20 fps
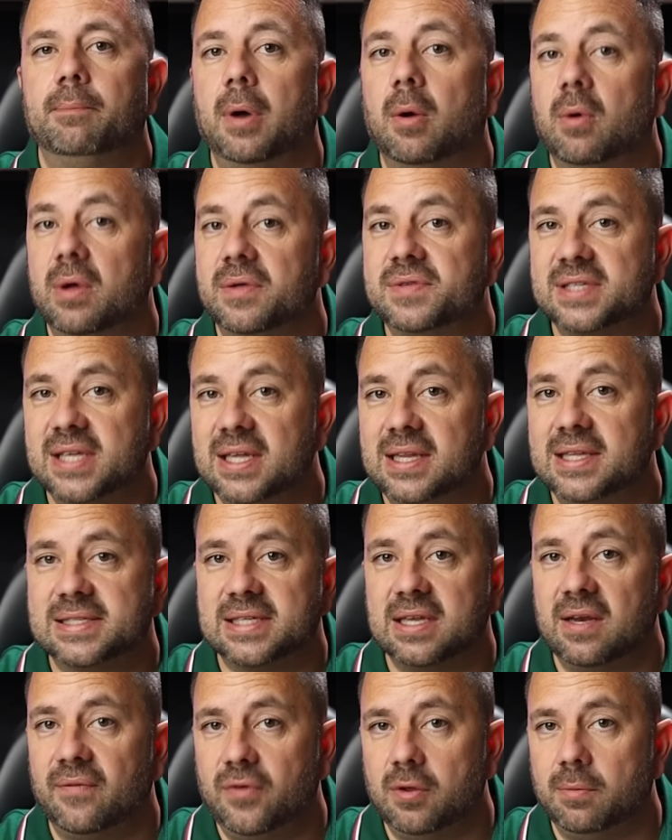But we've seen this
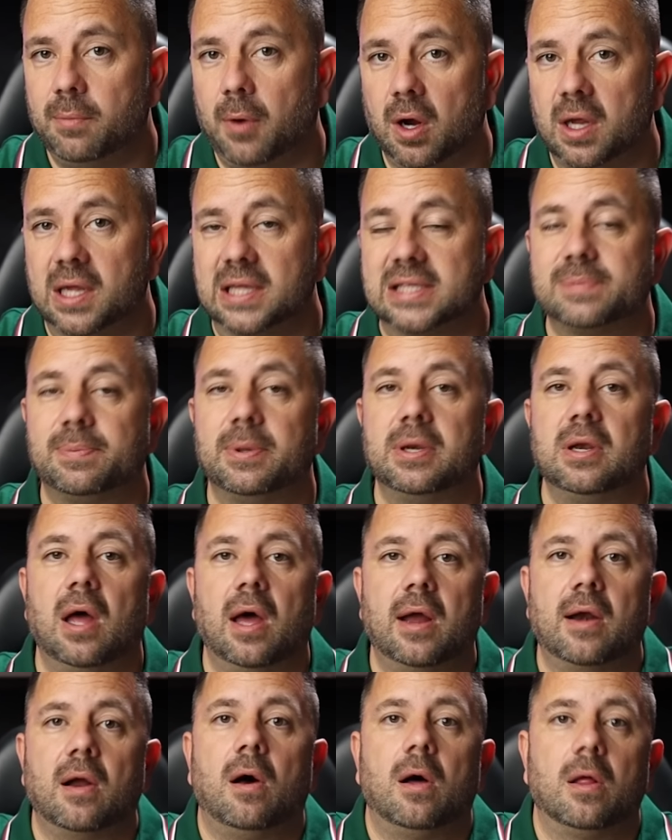in a few markets, but
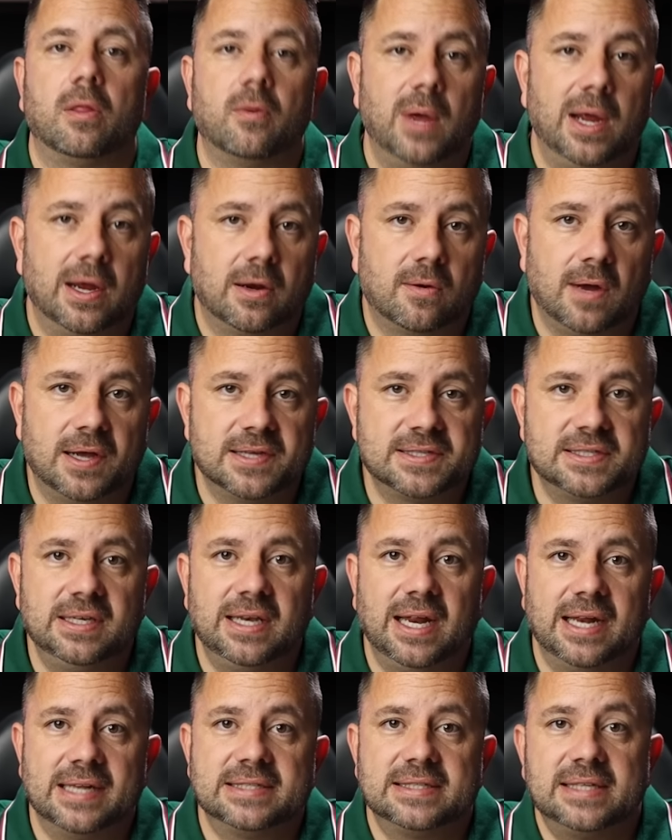not all the way across the
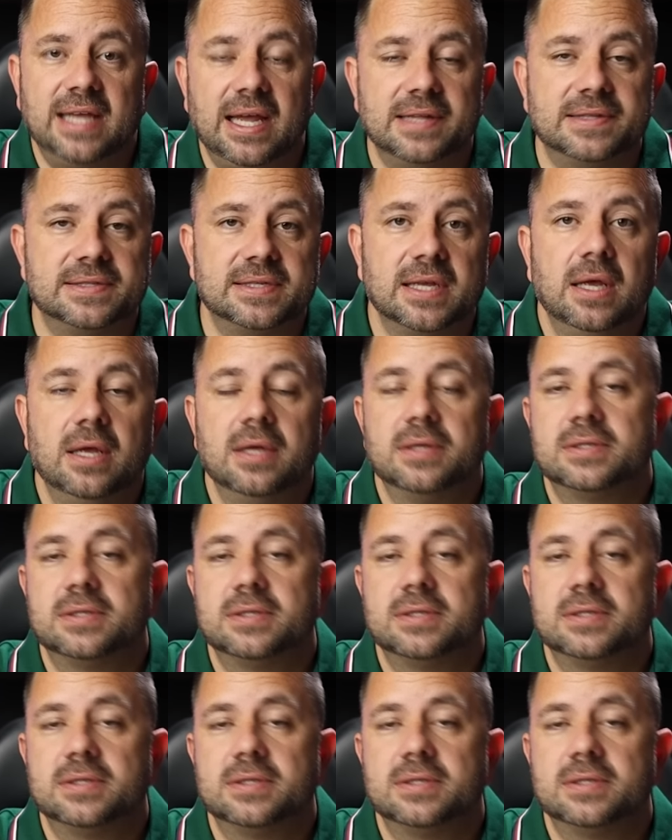United States.